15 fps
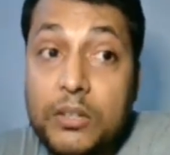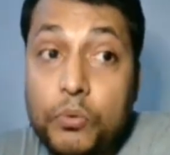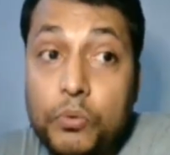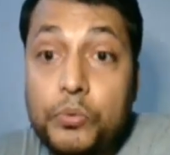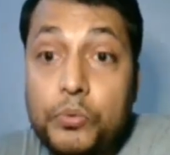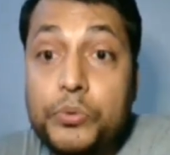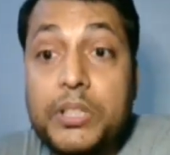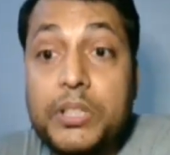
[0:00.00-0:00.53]

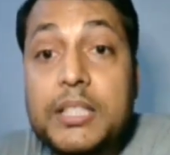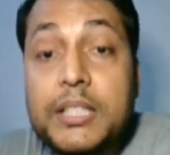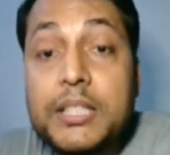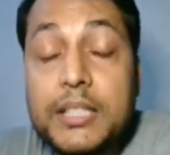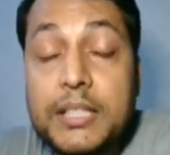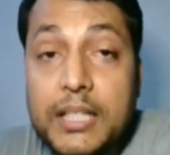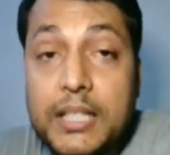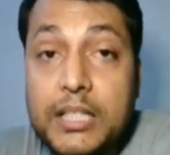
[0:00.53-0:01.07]
oogenesis
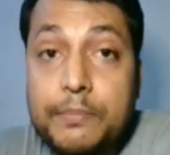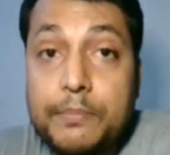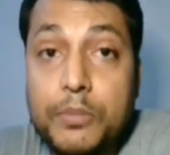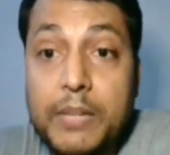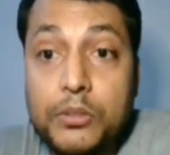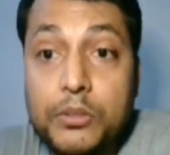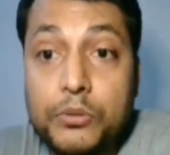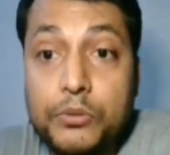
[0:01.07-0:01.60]
and
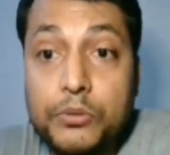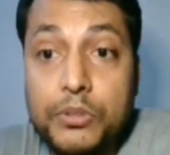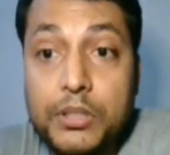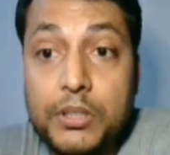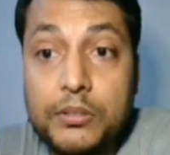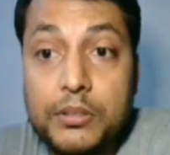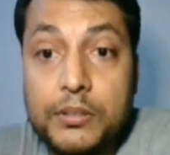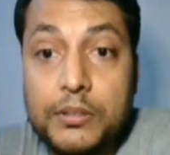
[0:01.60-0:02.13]

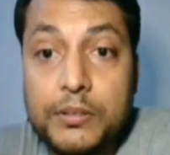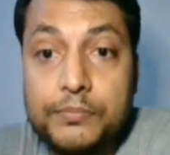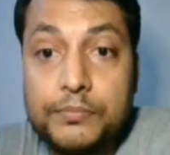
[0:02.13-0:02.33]
spermatogenesis.